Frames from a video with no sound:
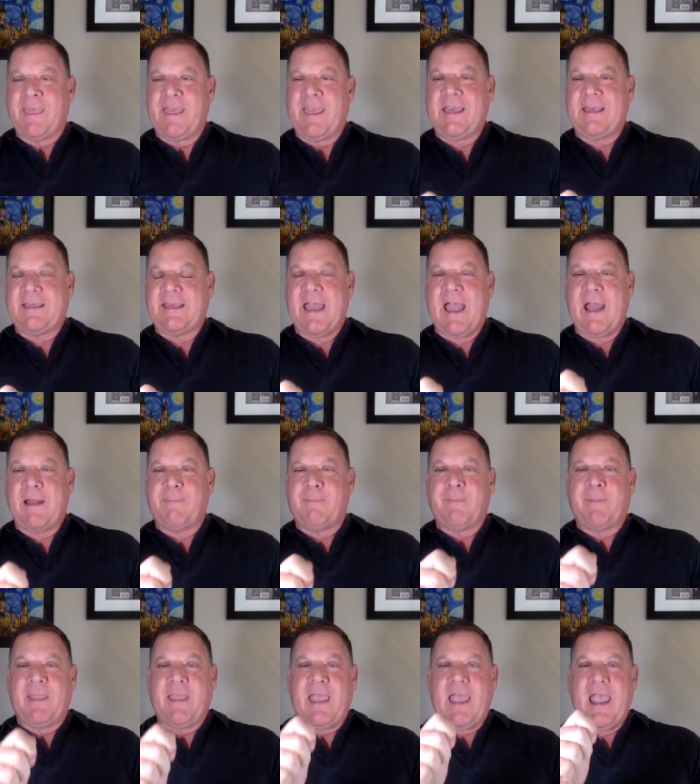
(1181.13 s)
is that
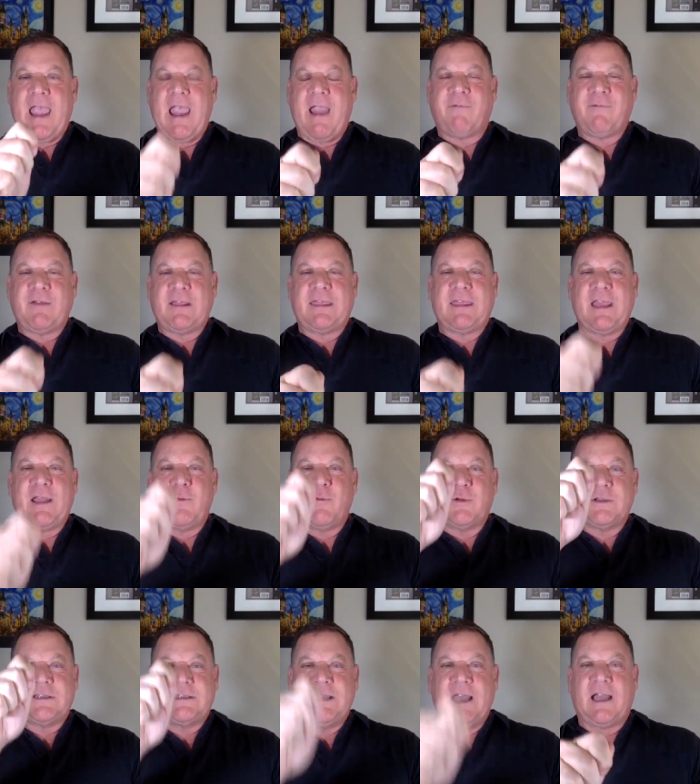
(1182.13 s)
everything
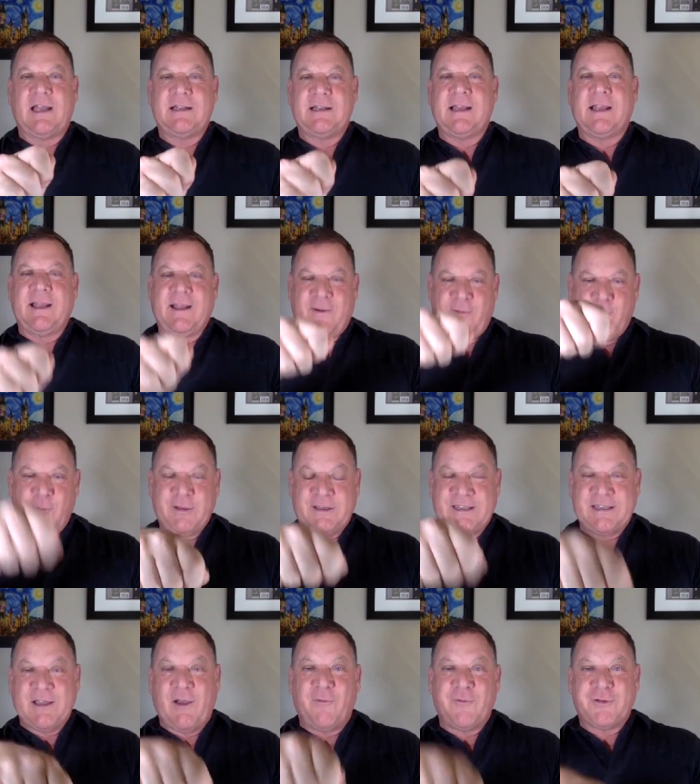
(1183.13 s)
was done with
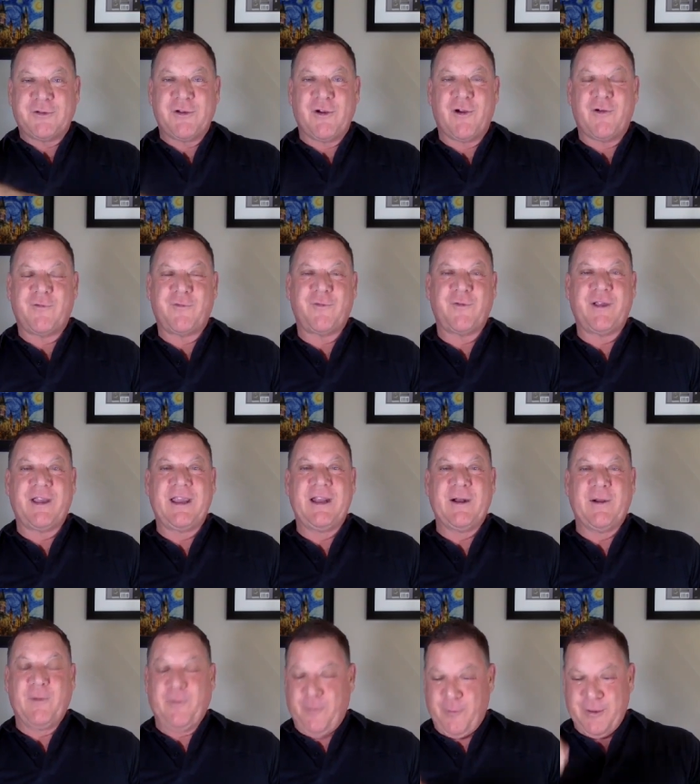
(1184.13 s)
self-serve, you
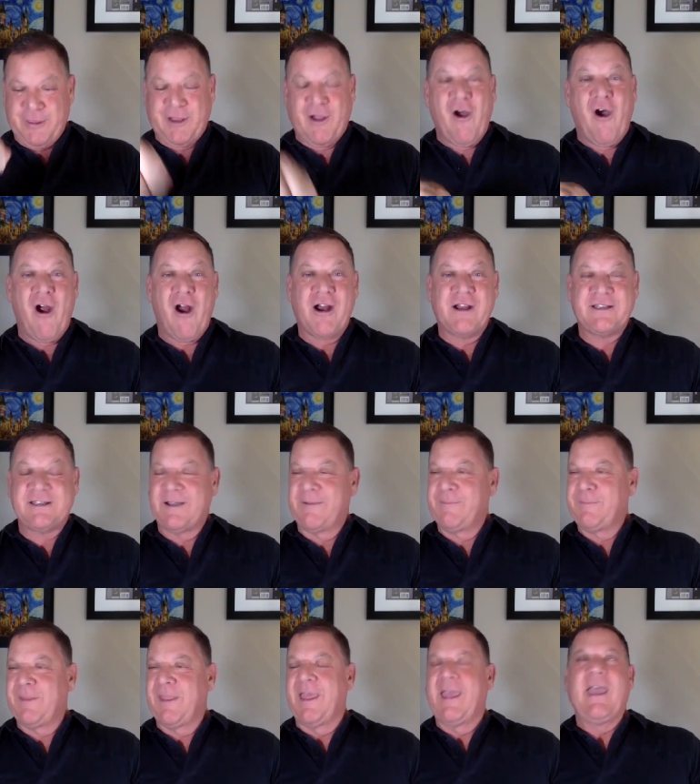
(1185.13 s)
know, with cards.
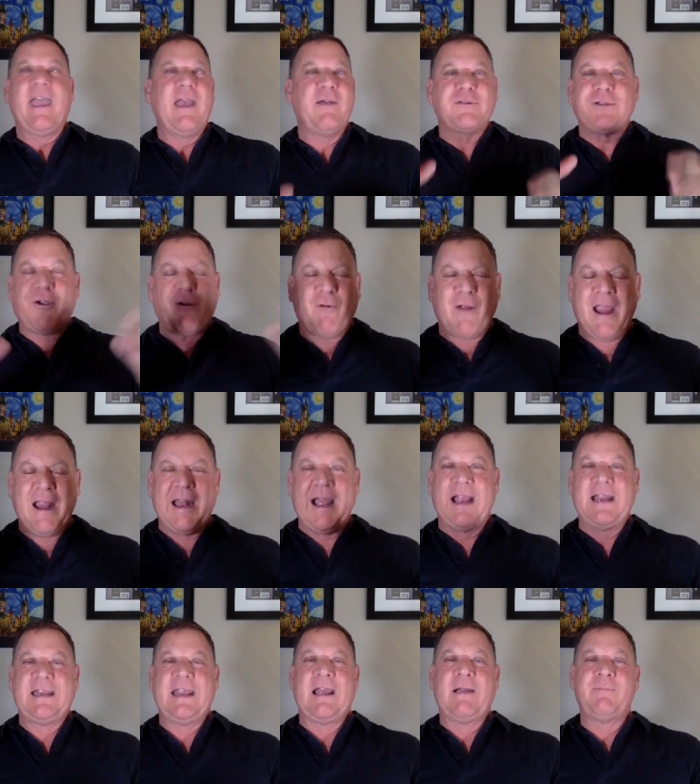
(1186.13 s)
It was a great
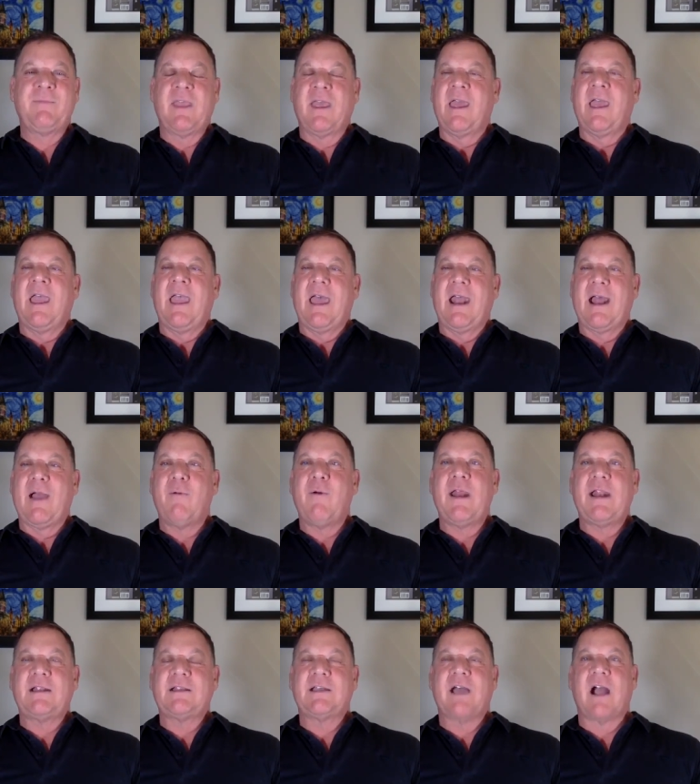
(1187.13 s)
idea. And I
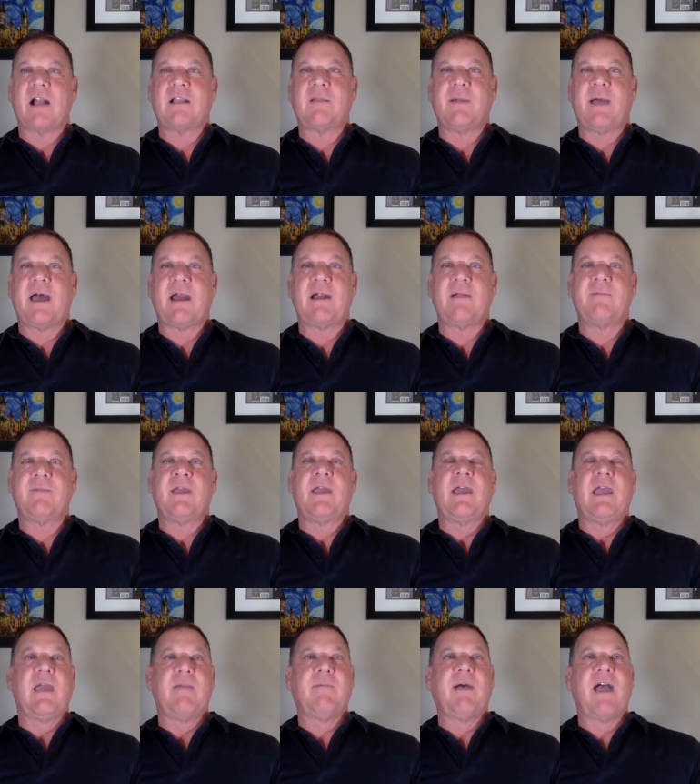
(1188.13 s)
went and talked about it.
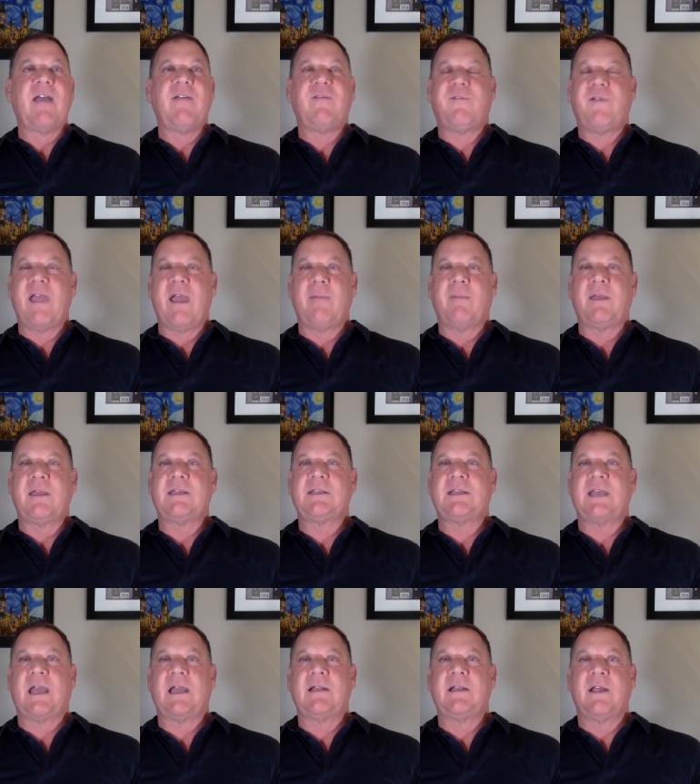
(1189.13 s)
And my family
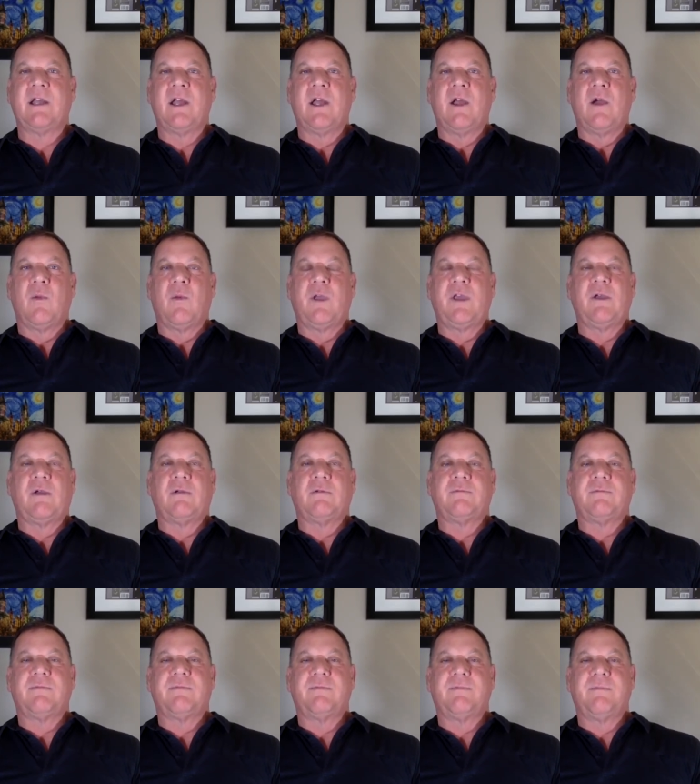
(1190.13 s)
said, well, you'll,
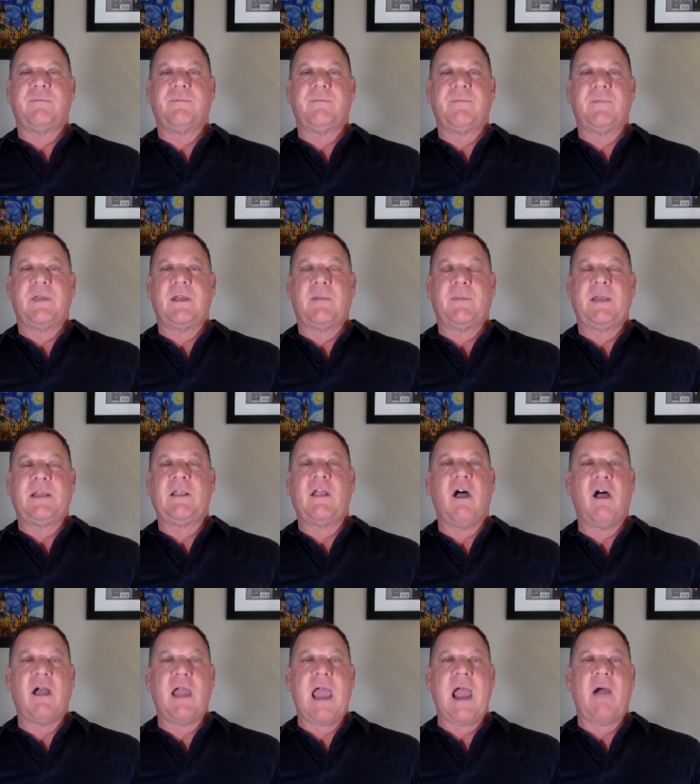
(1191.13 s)
it'll be
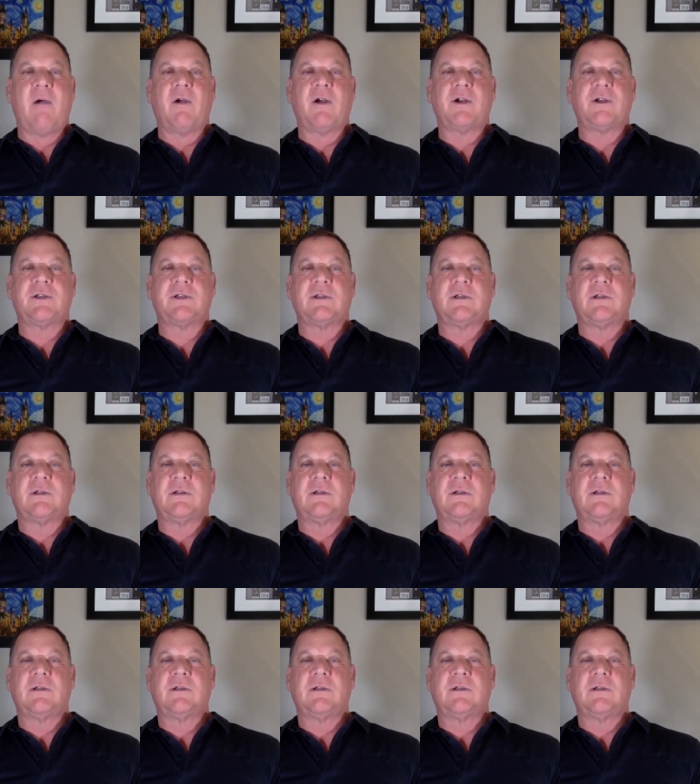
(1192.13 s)
long hours.